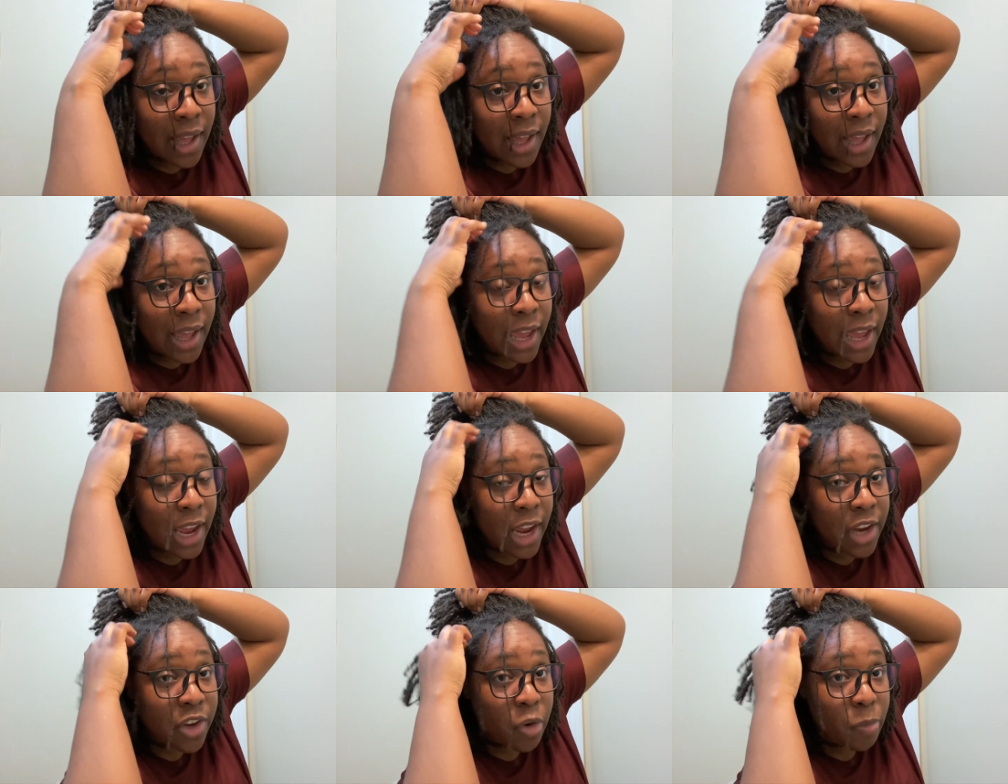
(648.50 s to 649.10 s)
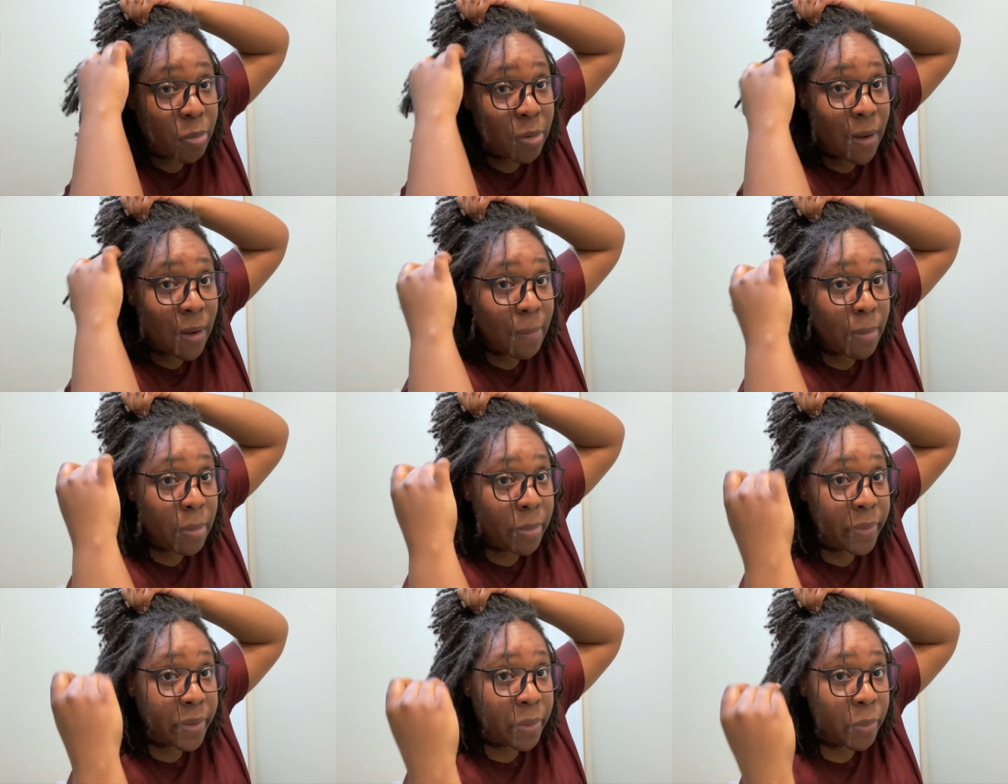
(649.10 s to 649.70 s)
And you're
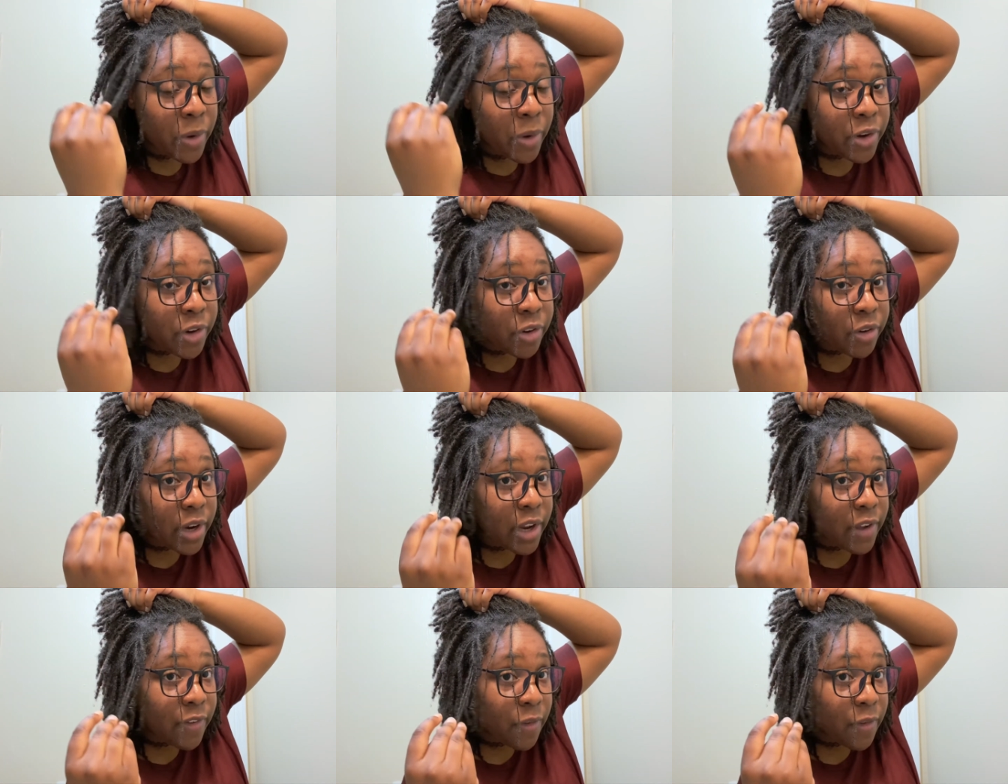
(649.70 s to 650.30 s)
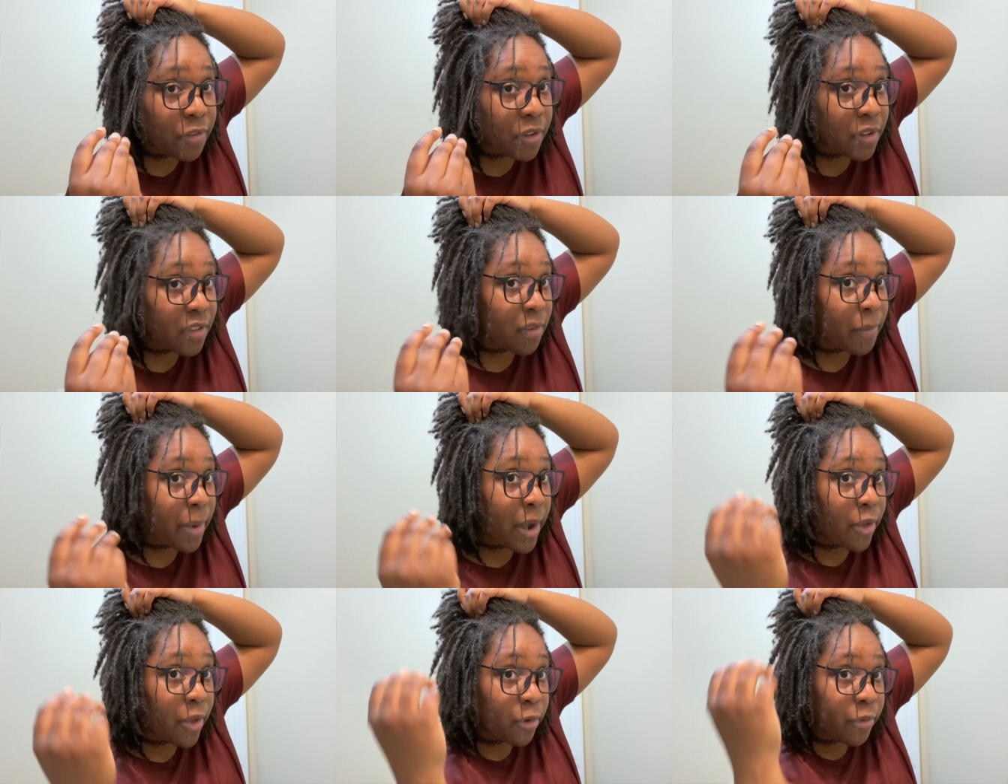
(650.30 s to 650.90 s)
probably wondering, if you've seen some
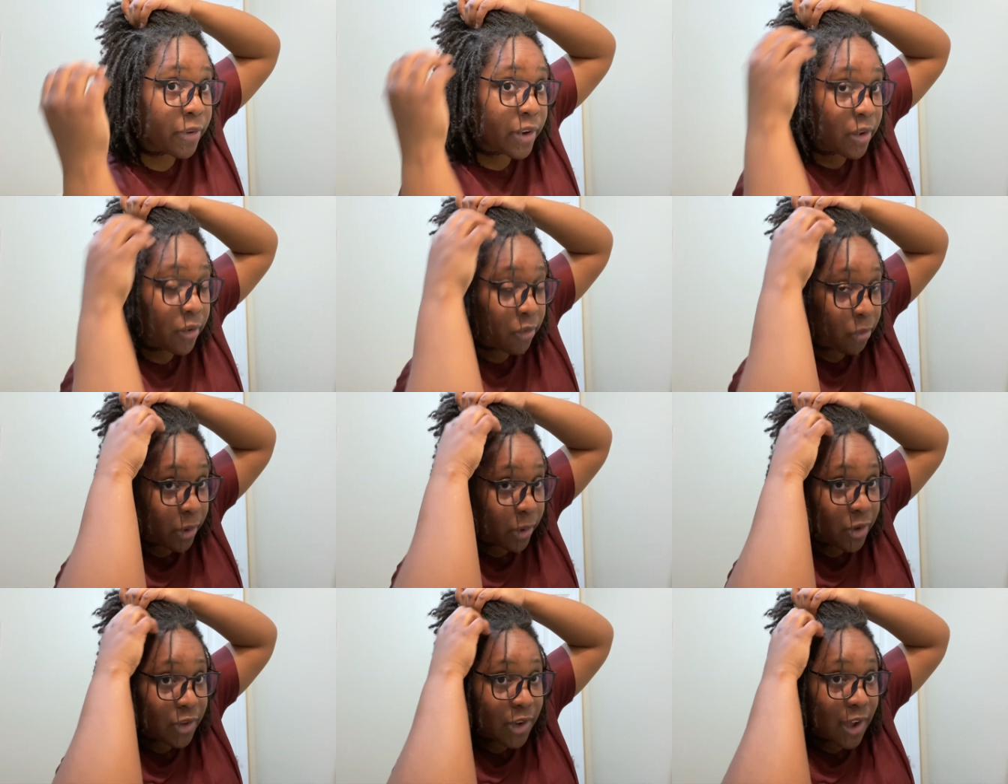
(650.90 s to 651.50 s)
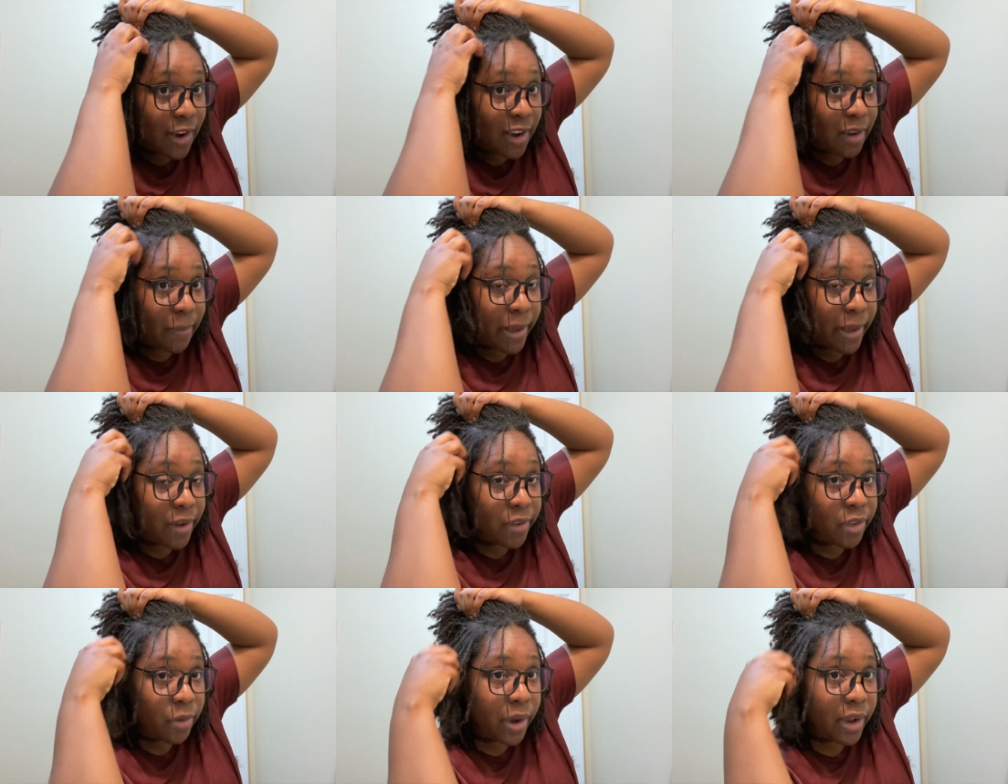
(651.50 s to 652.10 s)
of my other videos, what are you talking
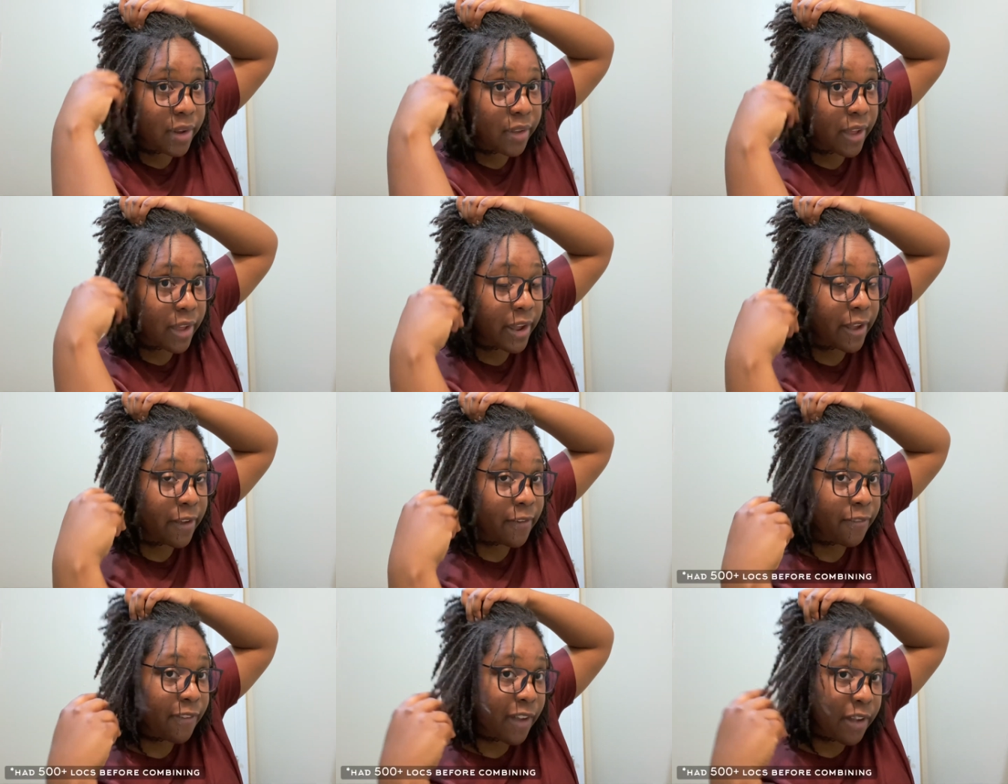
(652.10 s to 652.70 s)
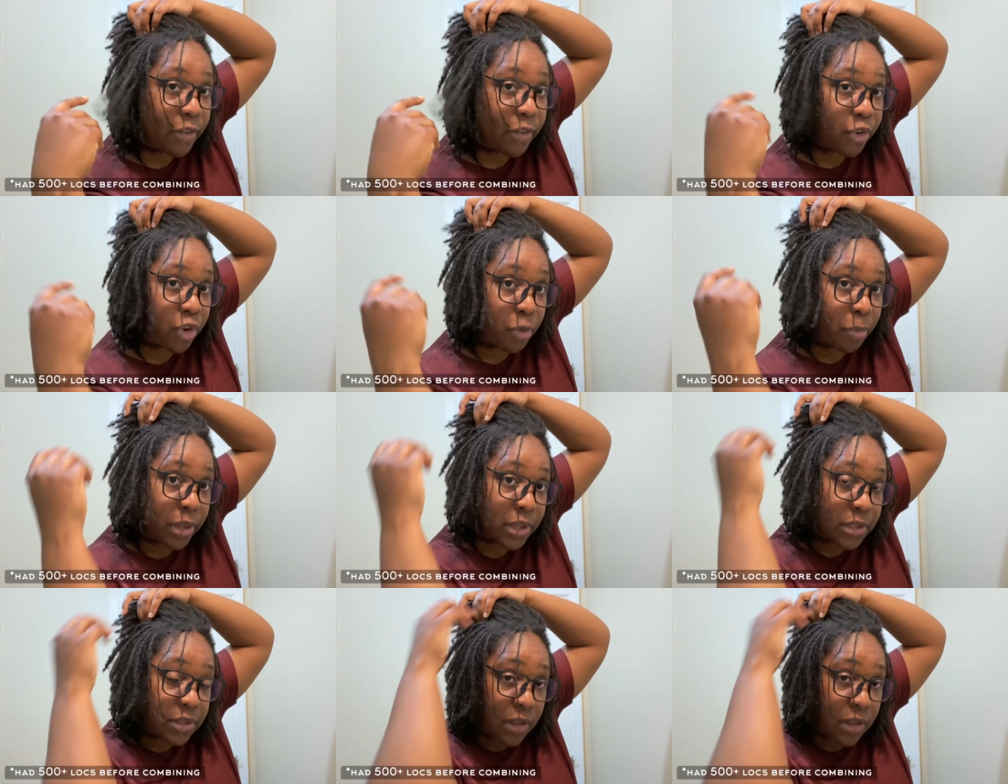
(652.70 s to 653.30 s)
about? You have like 500
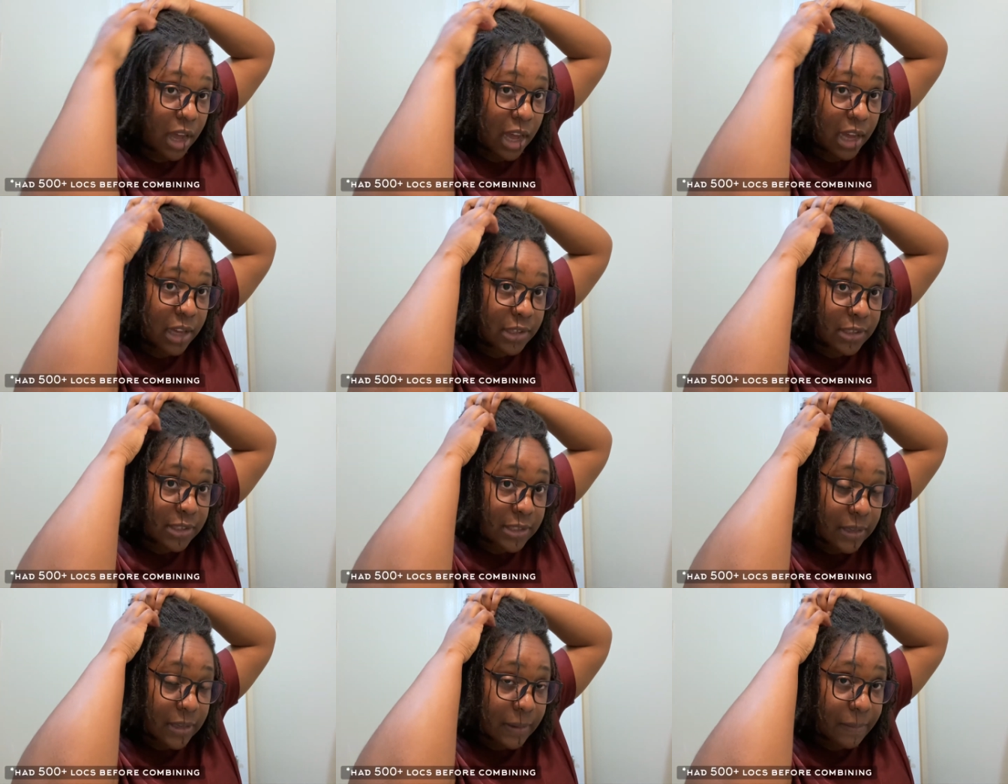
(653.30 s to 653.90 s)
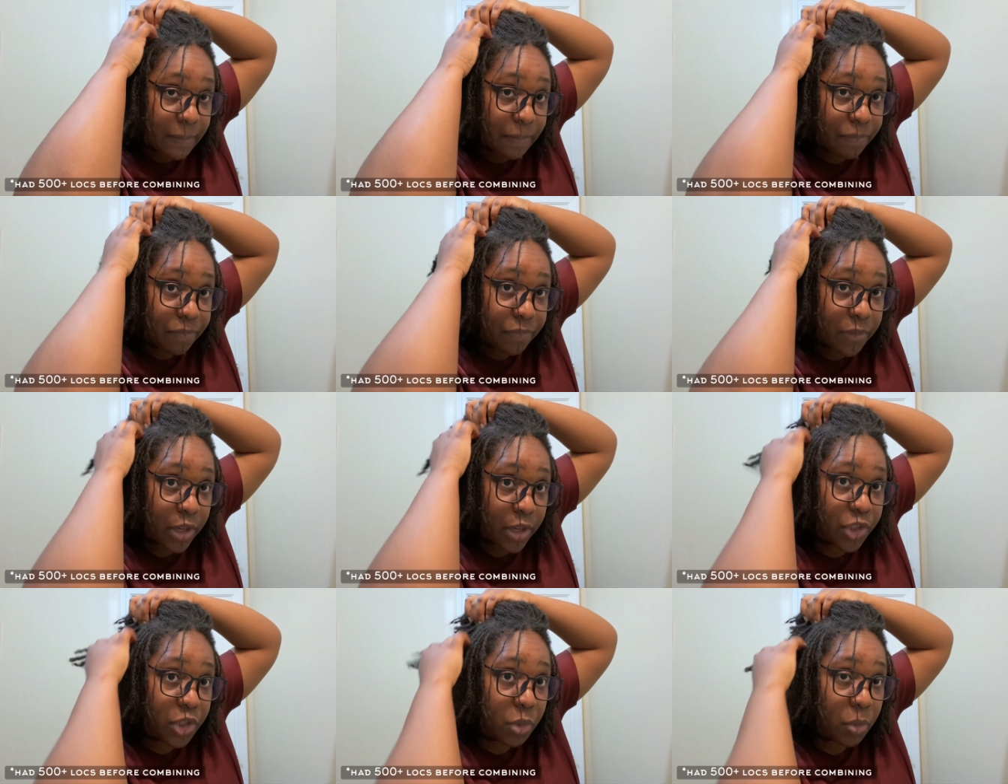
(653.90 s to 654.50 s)
plus locks.
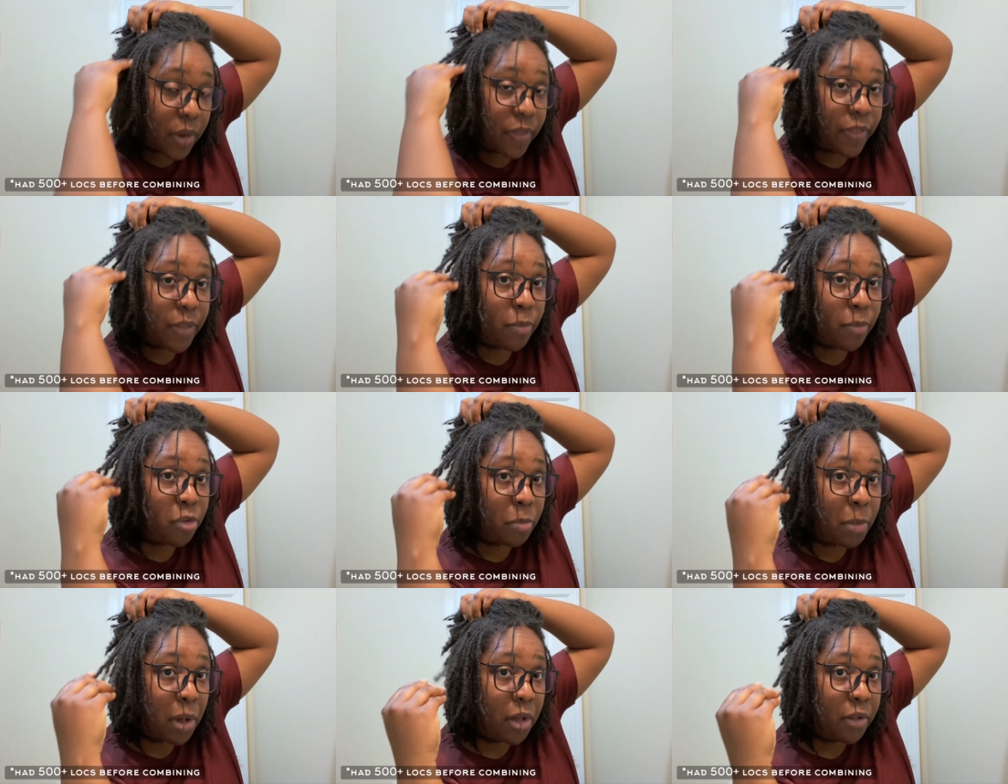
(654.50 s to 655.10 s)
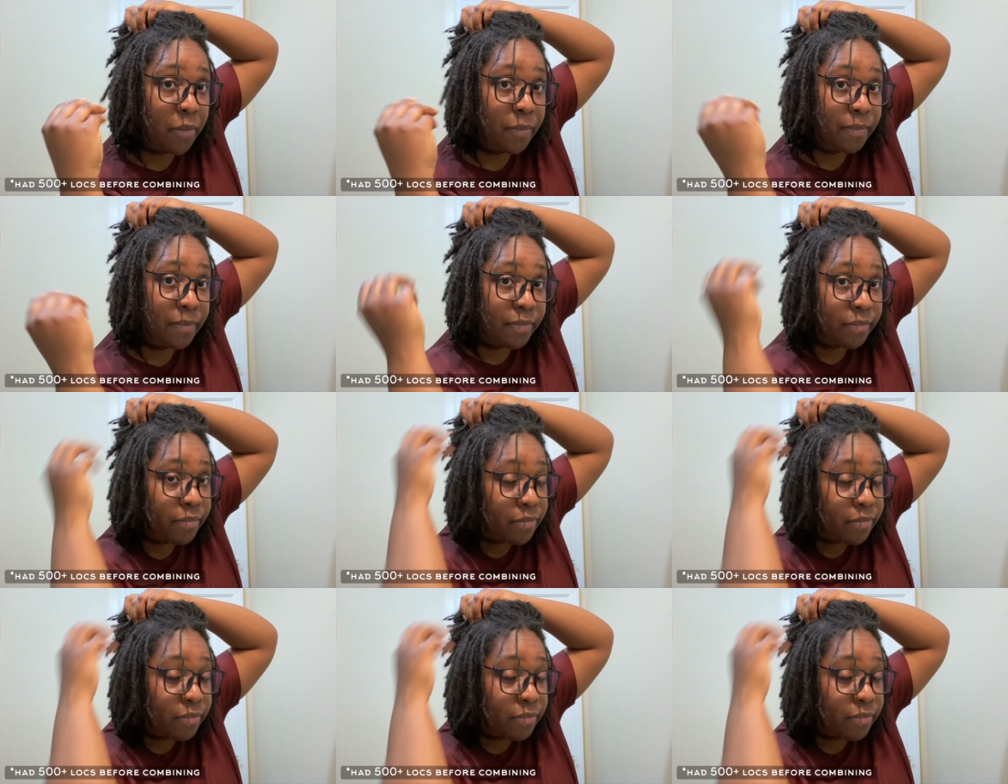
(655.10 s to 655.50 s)
Didn't you want them small?